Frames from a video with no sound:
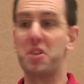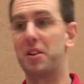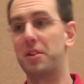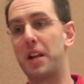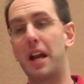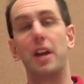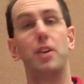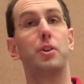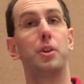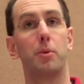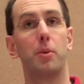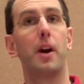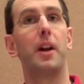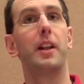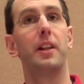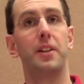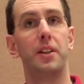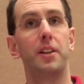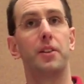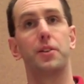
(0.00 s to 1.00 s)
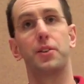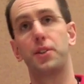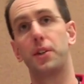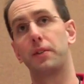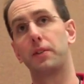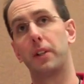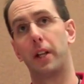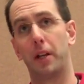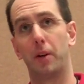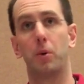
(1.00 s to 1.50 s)
then you could write it in either
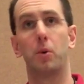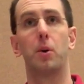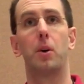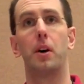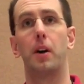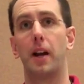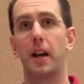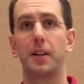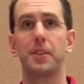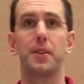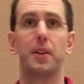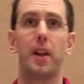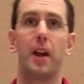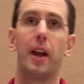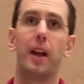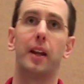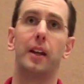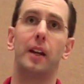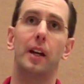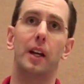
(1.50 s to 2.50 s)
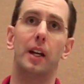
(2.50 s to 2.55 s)
Silverlight or XNA.